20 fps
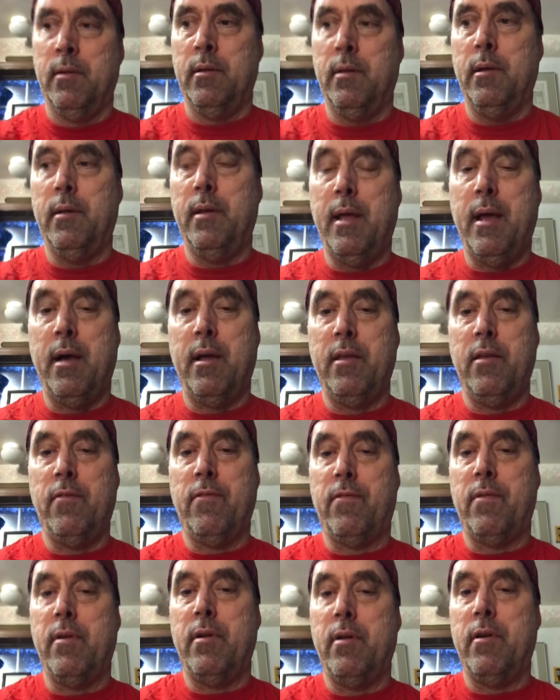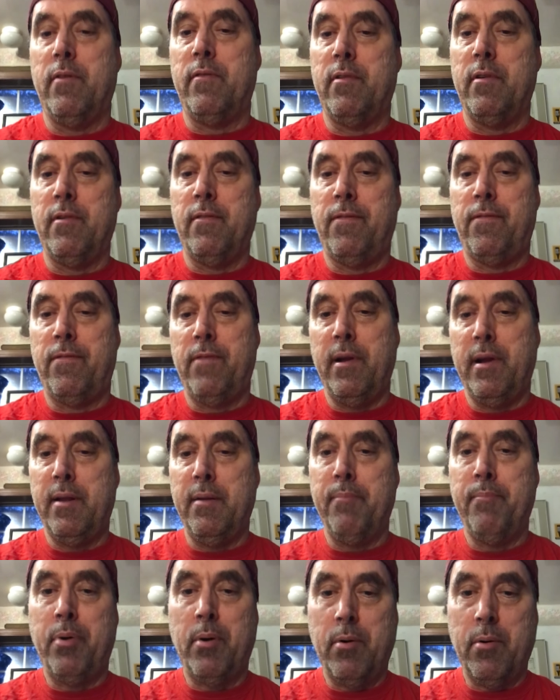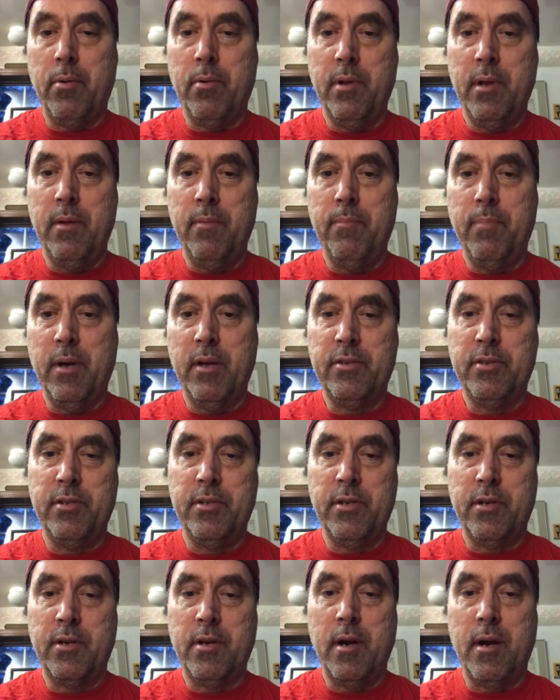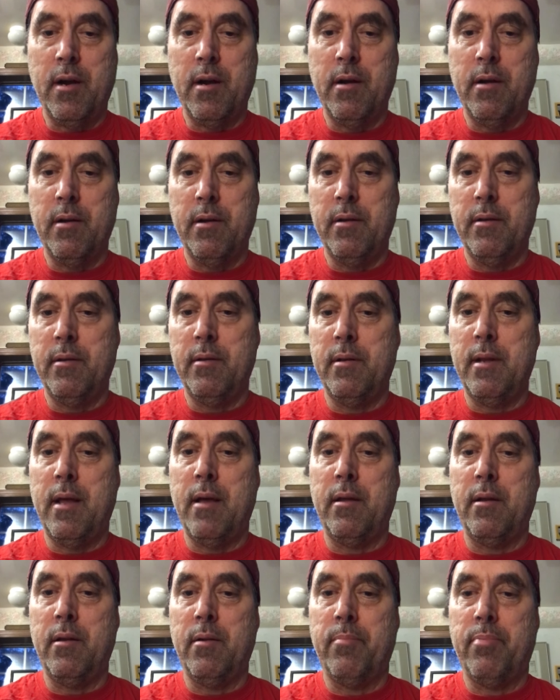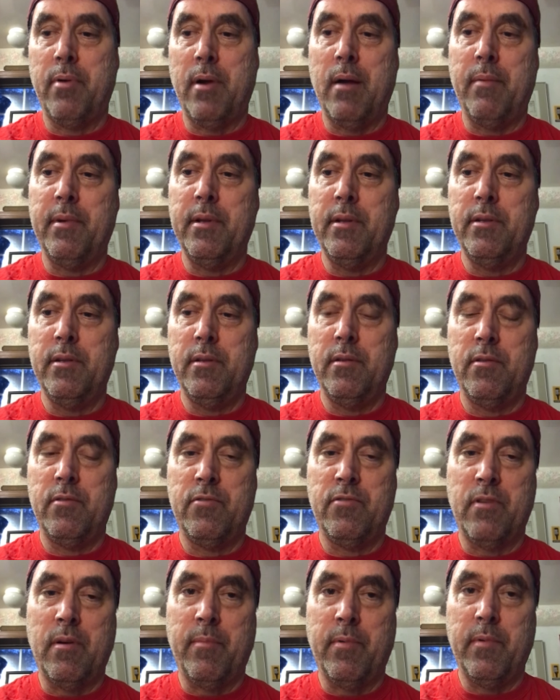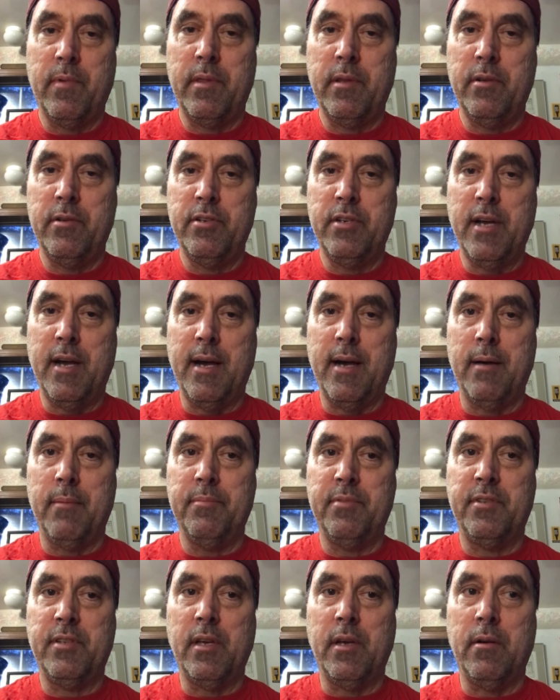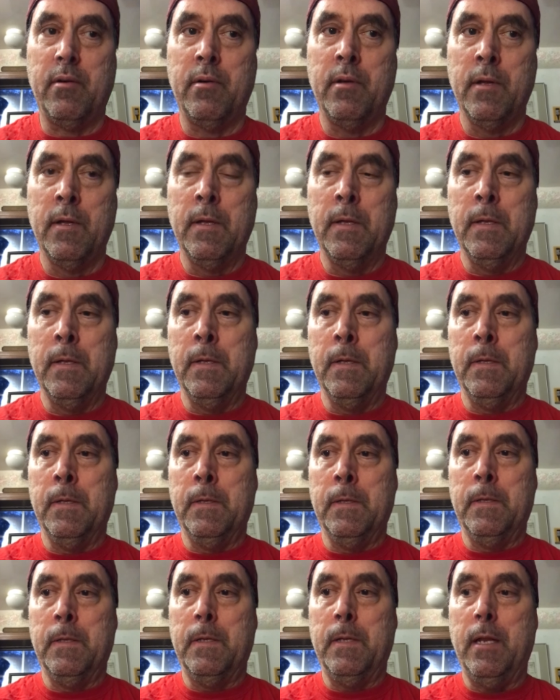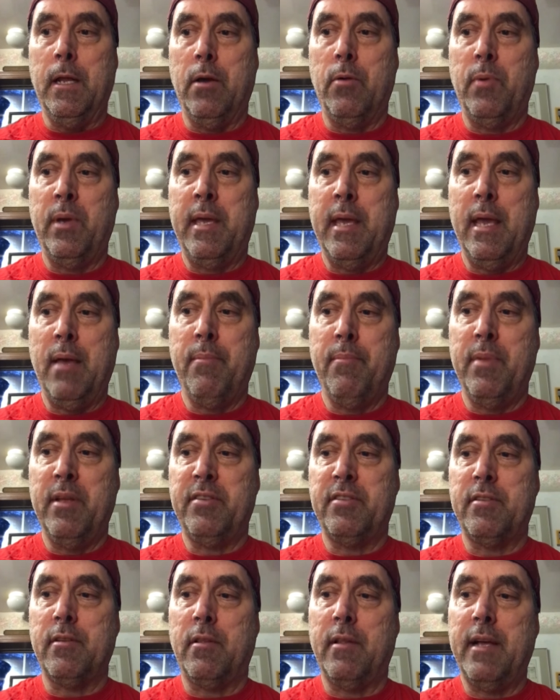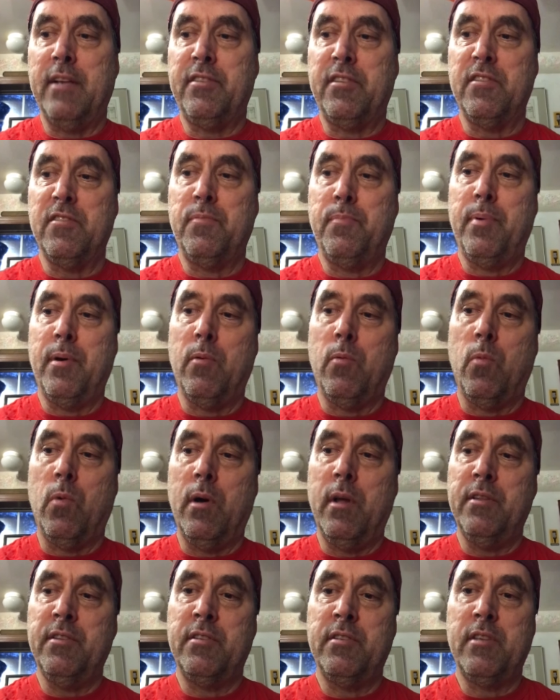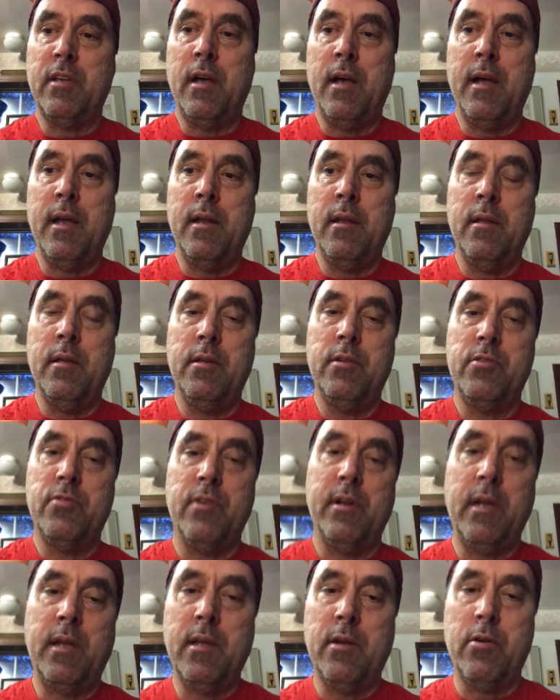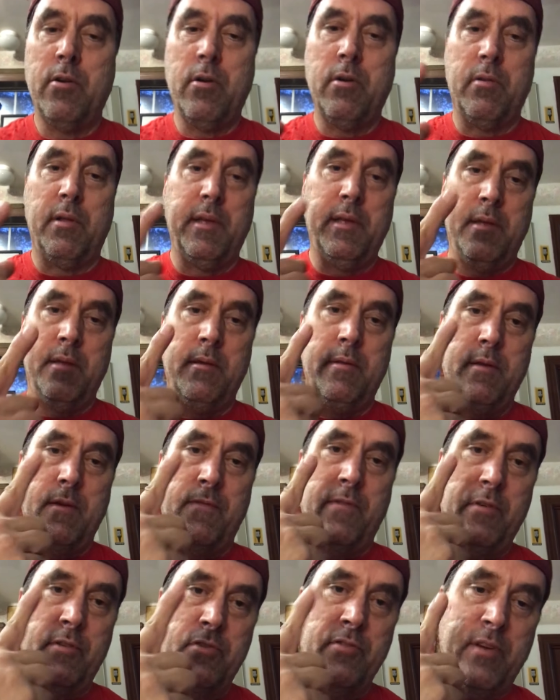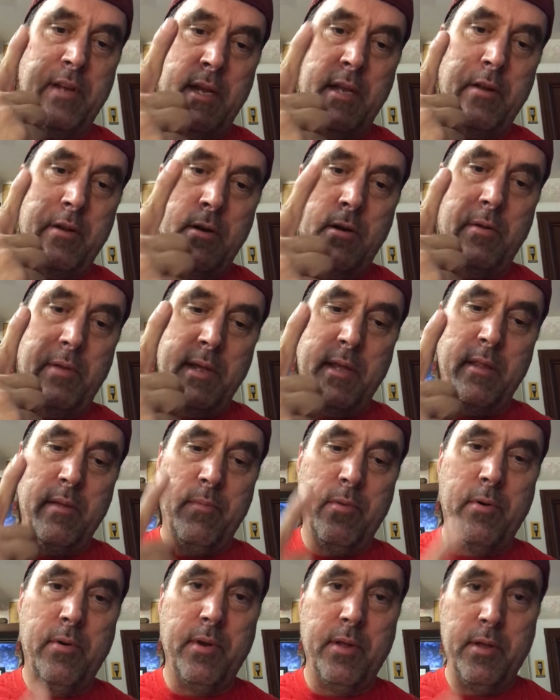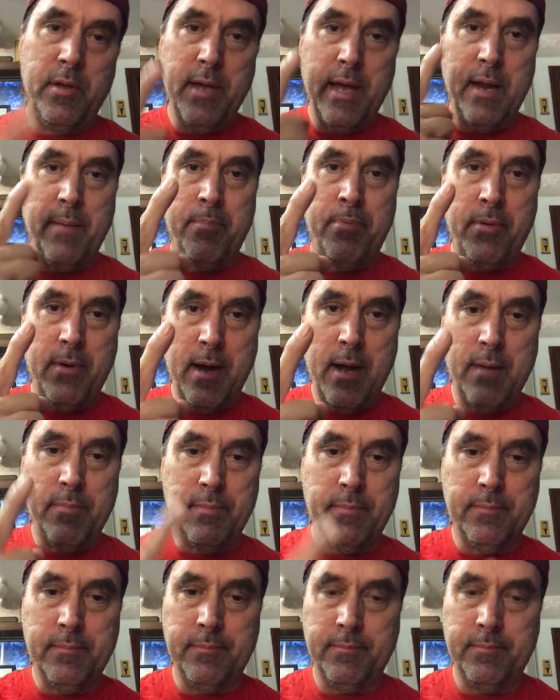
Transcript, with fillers: And now you've run over a freaking pole and you busted your car, and now you're probably in trouble with your job. So you know, we can't miss the lessons, but one sign drinking early. If you're drinking early in the morning, you got a problem.